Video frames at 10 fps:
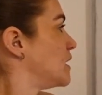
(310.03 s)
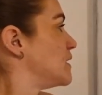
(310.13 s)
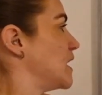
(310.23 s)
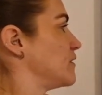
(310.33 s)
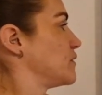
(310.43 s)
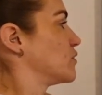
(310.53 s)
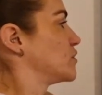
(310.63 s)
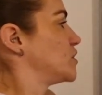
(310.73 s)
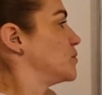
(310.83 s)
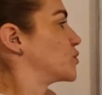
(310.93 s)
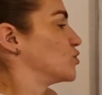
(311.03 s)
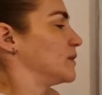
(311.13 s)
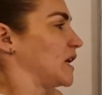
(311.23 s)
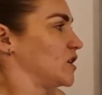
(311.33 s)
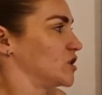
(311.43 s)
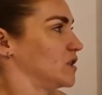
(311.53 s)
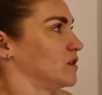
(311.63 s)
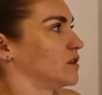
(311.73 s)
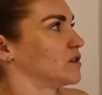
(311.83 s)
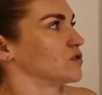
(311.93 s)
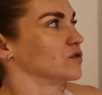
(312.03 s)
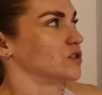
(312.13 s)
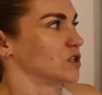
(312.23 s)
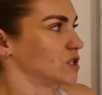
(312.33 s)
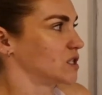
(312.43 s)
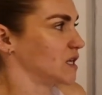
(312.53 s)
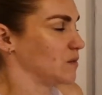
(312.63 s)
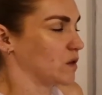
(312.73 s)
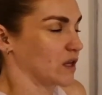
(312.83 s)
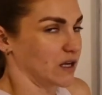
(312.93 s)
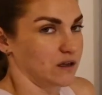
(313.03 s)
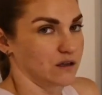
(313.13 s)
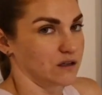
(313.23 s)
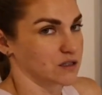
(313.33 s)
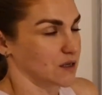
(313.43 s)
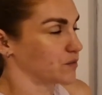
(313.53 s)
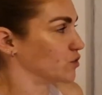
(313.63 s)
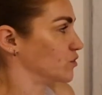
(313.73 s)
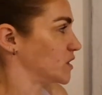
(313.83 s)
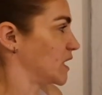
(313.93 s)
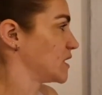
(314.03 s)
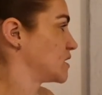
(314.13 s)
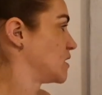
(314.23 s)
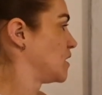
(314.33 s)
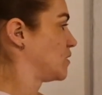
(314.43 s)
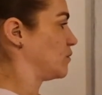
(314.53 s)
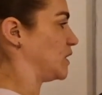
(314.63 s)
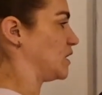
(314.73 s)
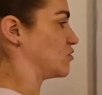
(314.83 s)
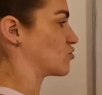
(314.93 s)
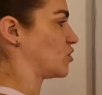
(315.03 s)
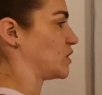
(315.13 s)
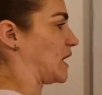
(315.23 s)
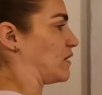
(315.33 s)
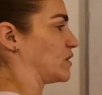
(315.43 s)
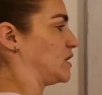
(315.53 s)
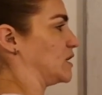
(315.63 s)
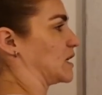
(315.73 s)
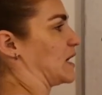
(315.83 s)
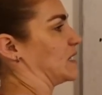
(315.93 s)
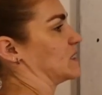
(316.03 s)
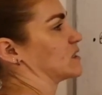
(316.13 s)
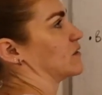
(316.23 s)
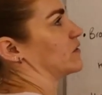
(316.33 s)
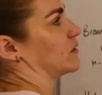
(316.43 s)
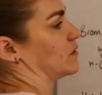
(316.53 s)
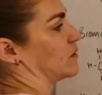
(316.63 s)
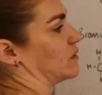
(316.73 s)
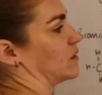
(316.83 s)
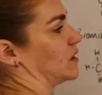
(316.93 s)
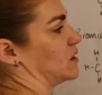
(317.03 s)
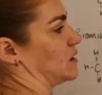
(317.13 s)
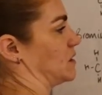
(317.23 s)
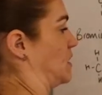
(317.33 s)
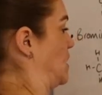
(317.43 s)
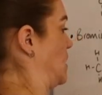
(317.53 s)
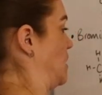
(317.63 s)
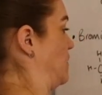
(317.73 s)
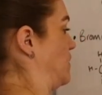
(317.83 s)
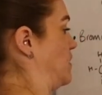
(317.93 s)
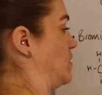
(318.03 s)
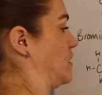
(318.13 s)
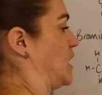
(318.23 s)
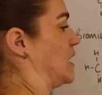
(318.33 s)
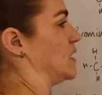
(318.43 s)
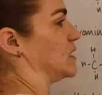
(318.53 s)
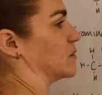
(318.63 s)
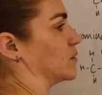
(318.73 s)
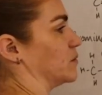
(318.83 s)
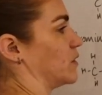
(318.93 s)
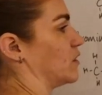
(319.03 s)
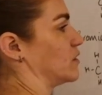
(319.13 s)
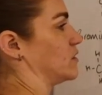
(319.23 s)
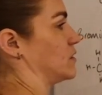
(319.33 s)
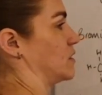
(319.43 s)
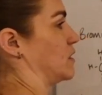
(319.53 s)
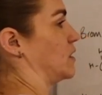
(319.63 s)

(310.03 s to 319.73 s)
Then if we go on to the bromination, so it's just the same thing, same process. We draw the alkene again as if it didn't have any double bonds.